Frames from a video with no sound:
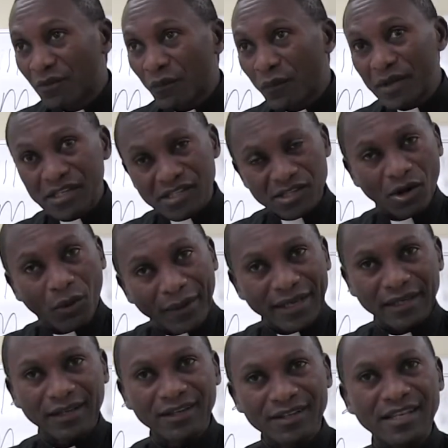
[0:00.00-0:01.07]
we saw
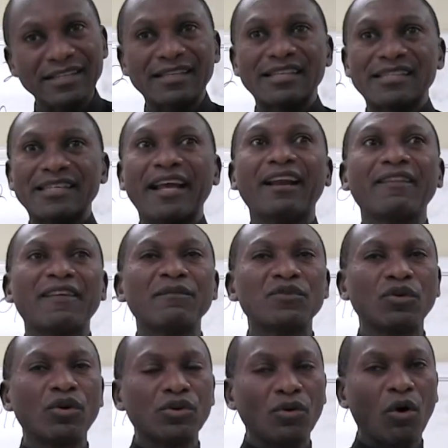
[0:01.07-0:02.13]
it. Jesus telling them
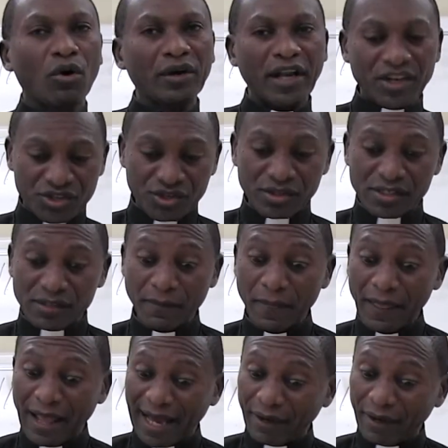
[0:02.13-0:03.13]
to go to all nations,